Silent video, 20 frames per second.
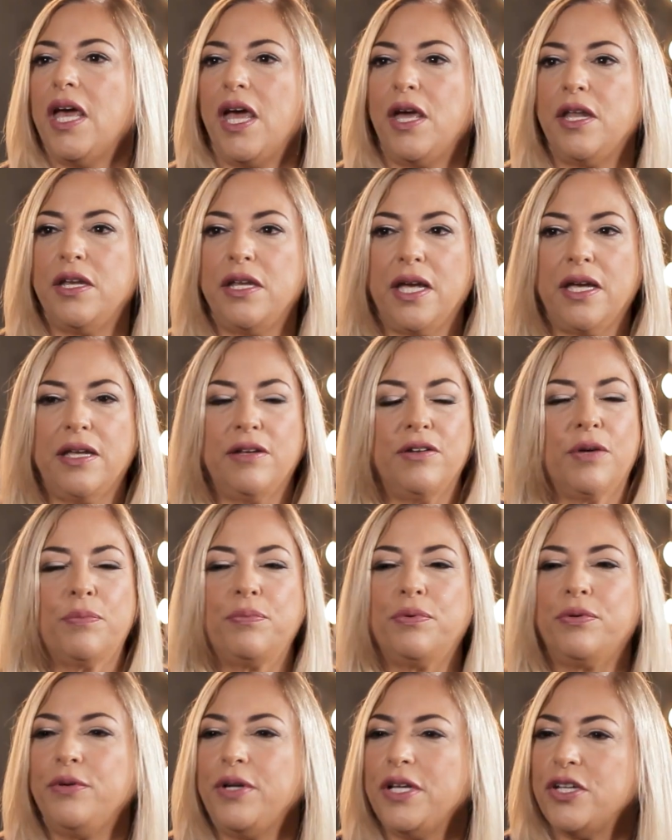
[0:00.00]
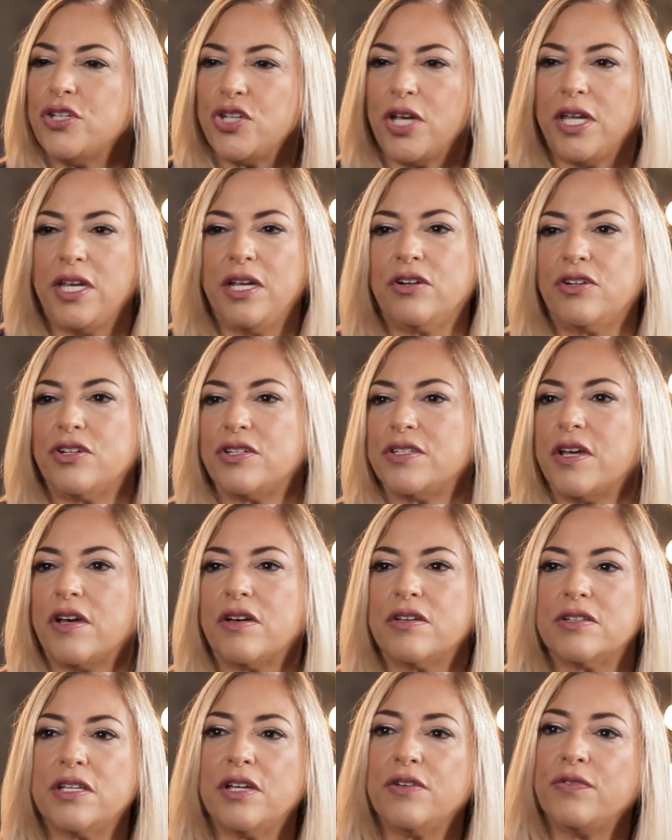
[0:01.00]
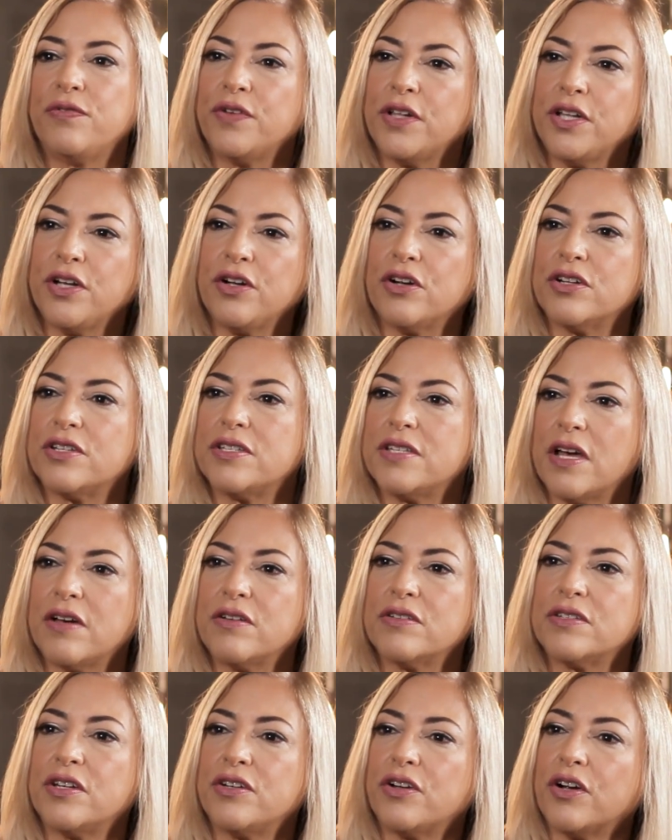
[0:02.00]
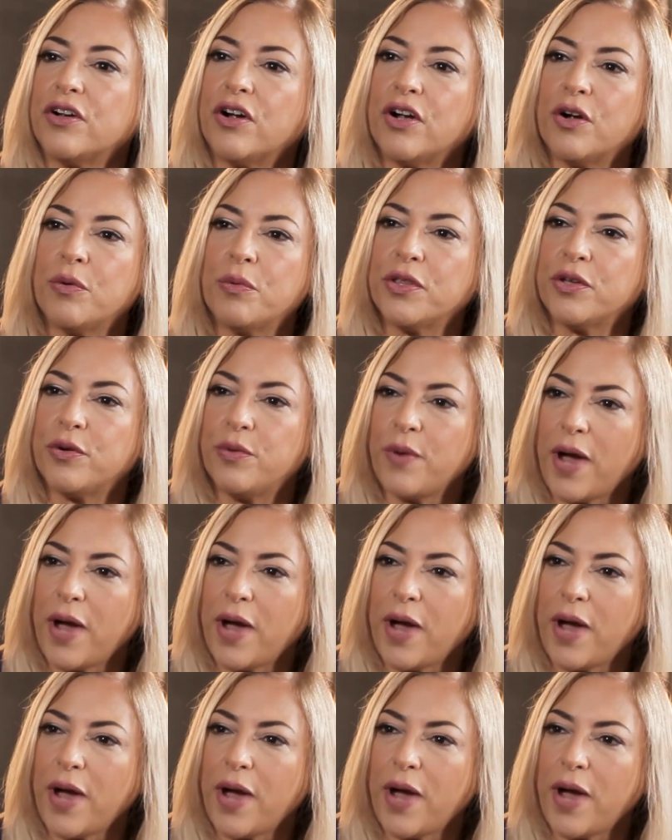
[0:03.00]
and appreciating ourselves and filling ourselves in our heart with